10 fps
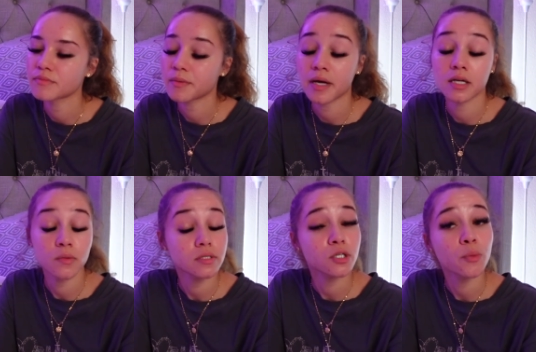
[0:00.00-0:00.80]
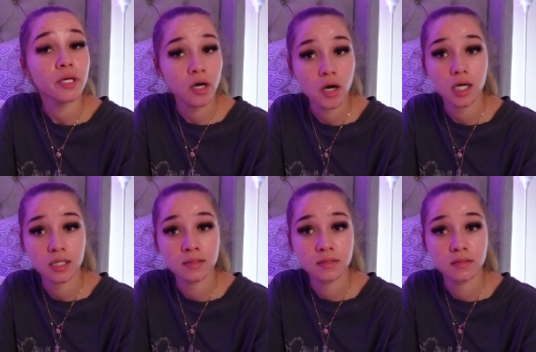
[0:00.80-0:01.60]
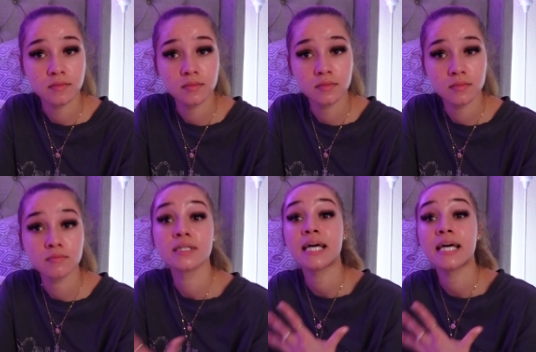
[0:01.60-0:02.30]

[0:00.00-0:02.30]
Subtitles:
Baby, I know it's gonna be hard, but